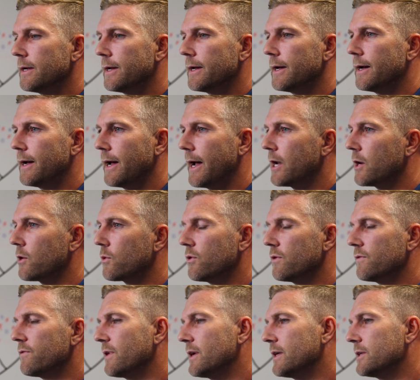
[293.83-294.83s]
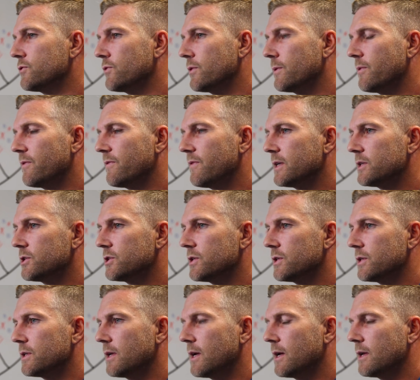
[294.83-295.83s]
adequate for injury prevention